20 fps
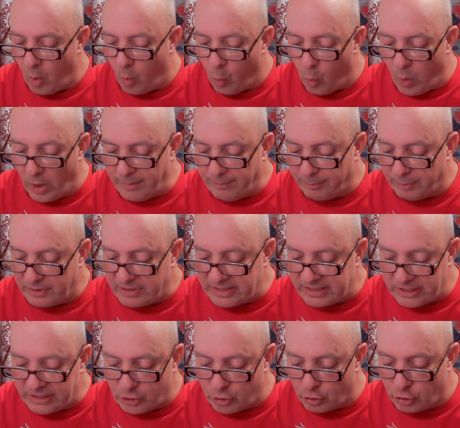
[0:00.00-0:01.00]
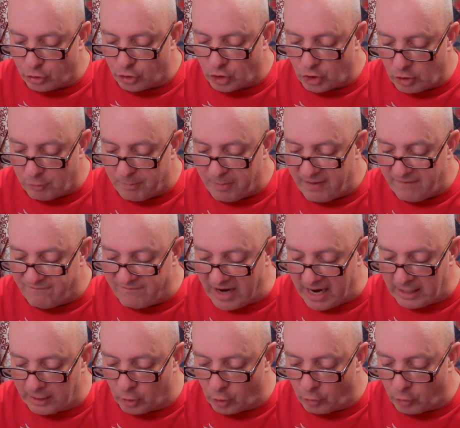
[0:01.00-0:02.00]
What procedure should be
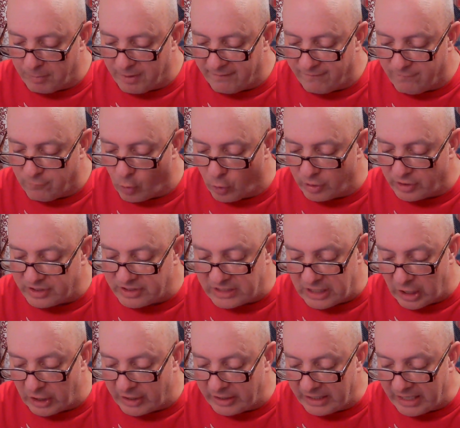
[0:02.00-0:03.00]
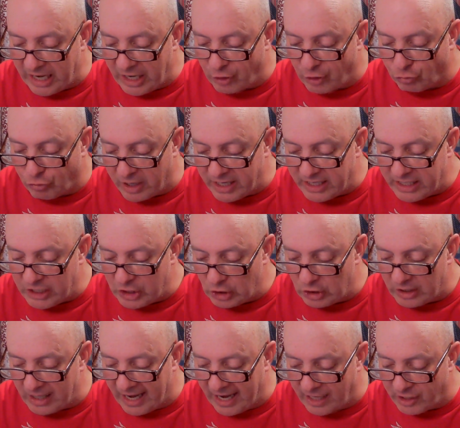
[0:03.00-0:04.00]
followed before starting a
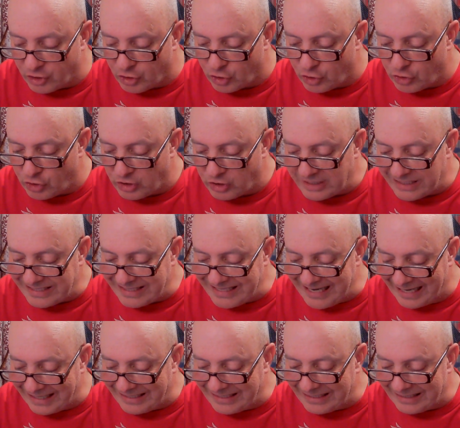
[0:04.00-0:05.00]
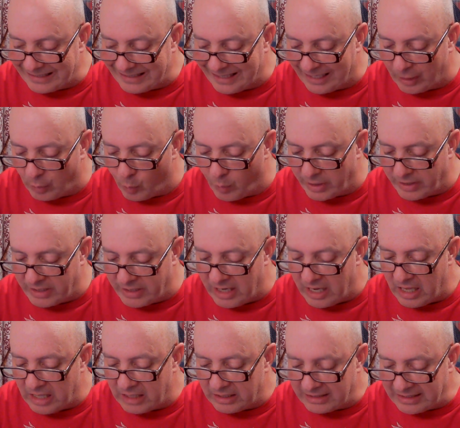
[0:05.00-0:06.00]
radial engine to detect liquid
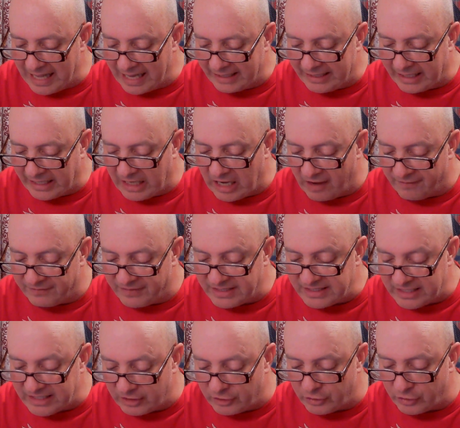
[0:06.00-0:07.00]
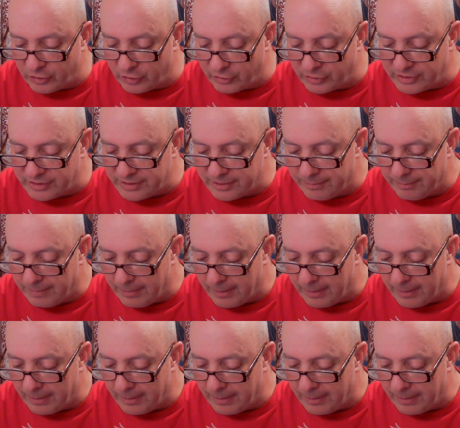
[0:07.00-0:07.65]
locking of the cylinders?